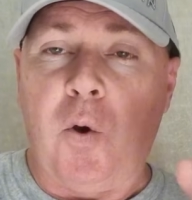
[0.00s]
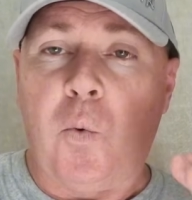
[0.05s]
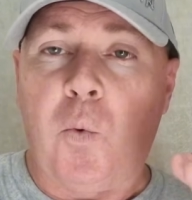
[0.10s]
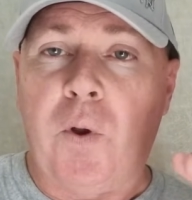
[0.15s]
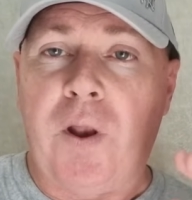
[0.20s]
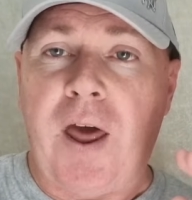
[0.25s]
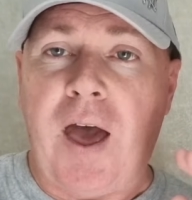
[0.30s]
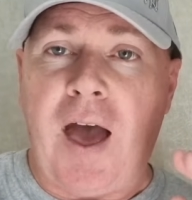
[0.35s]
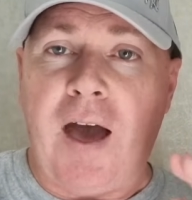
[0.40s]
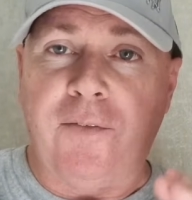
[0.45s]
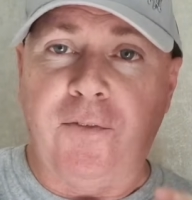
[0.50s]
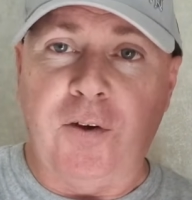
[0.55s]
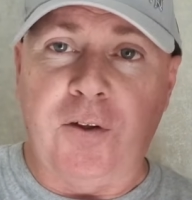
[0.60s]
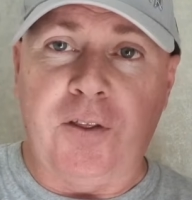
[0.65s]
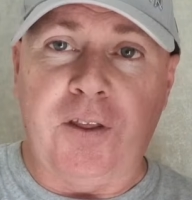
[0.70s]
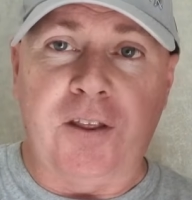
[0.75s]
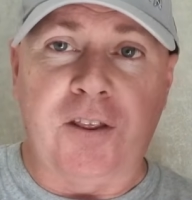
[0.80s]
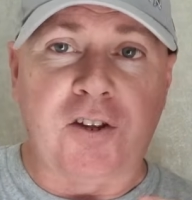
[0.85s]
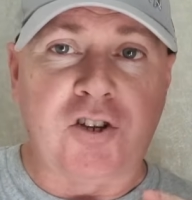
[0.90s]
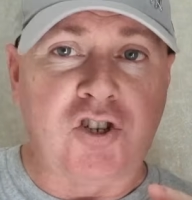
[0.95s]
Whenever
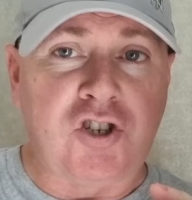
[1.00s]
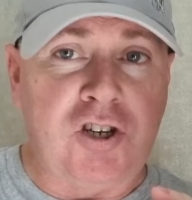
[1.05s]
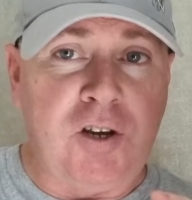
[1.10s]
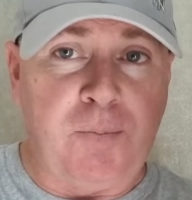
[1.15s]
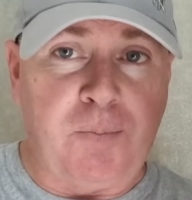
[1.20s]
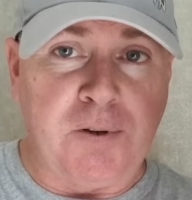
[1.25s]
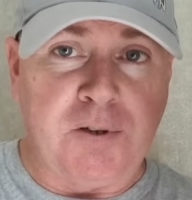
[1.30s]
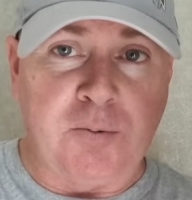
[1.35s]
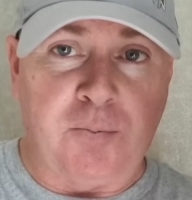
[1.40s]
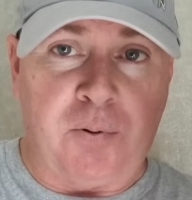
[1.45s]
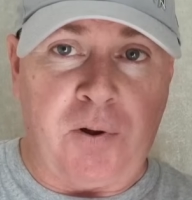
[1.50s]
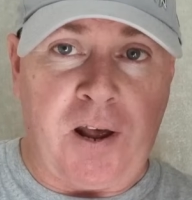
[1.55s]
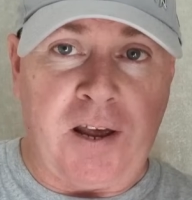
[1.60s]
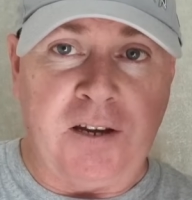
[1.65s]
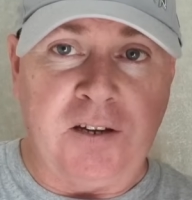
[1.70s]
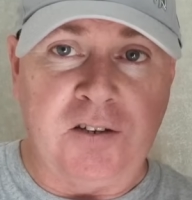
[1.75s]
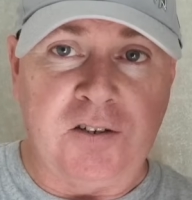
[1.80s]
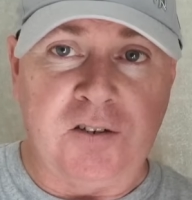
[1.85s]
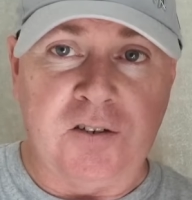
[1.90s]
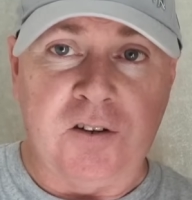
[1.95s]
they're the cheapest
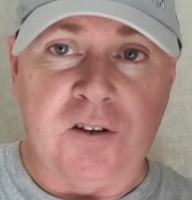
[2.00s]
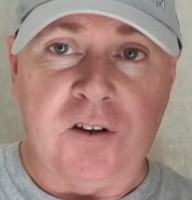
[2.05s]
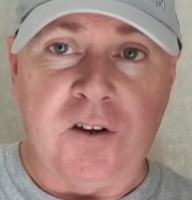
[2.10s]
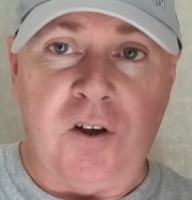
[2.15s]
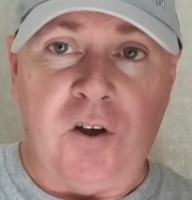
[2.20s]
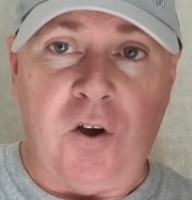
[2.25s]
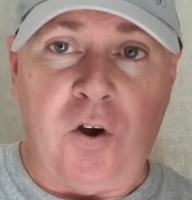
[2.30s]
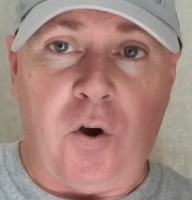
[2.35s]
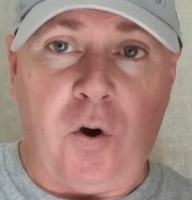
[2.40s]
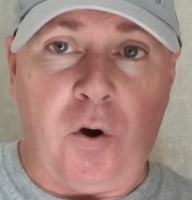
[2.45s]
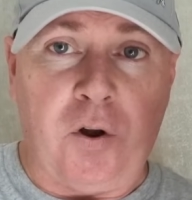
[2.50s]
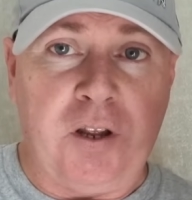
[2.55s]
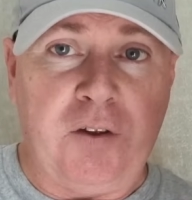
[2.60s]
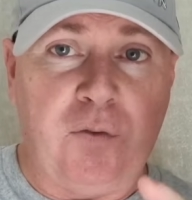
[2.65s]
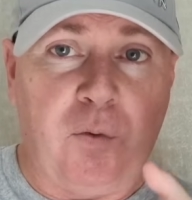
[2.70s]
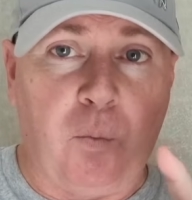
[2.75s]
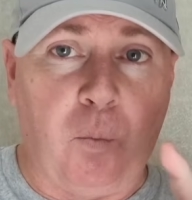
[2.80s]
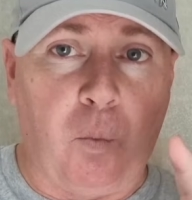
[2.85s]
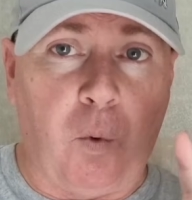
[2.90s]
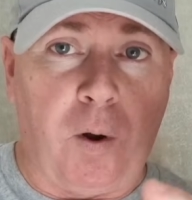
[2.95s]
price, or
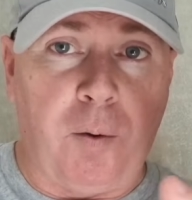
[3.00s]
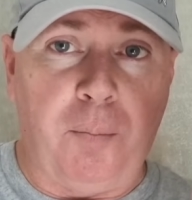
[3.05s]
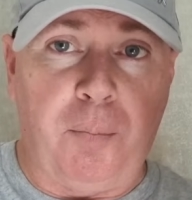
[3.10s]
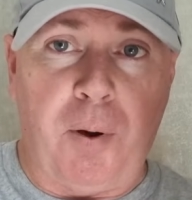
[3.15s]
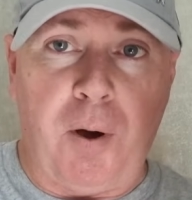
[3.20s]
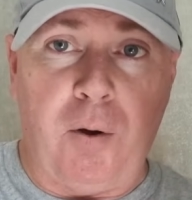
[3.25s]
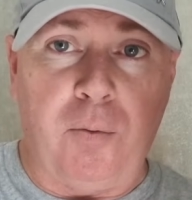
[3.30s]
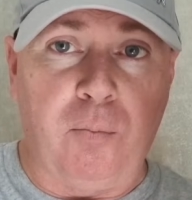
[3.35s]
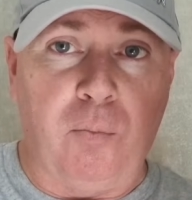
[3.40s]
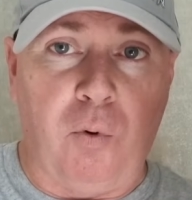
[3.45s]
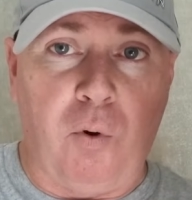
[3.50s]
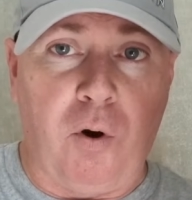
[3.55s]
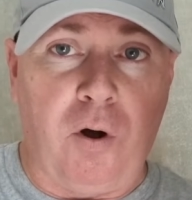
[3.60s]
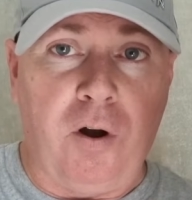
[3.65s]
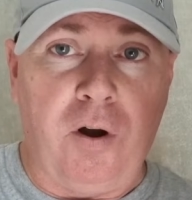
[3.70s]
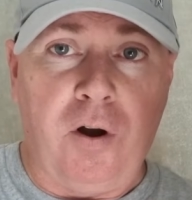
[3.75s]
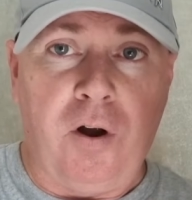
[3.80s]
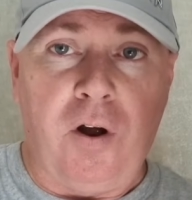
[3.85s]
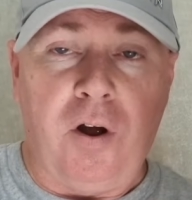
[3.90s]
even £1 more,